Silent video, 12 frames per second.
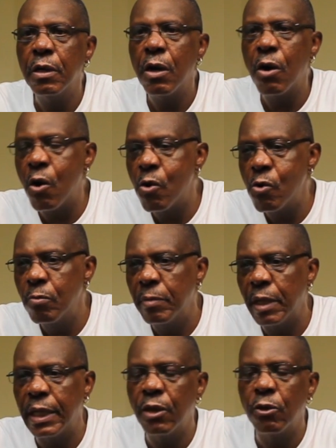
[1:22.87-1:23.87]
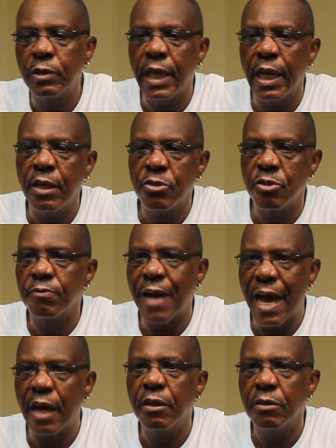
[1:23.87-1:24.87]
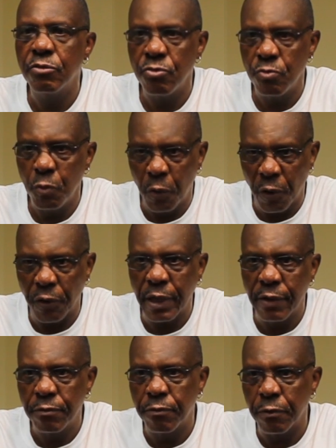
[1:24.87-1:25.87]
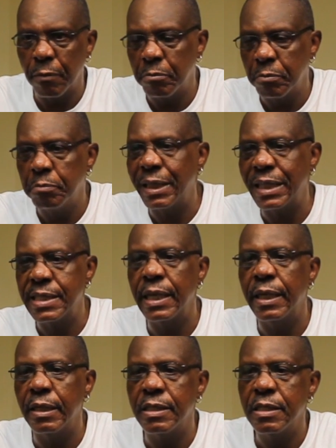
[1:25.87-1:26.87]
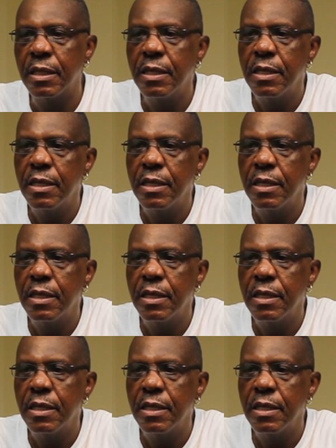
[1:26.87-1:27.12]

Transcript: home in those days to find work from big cities.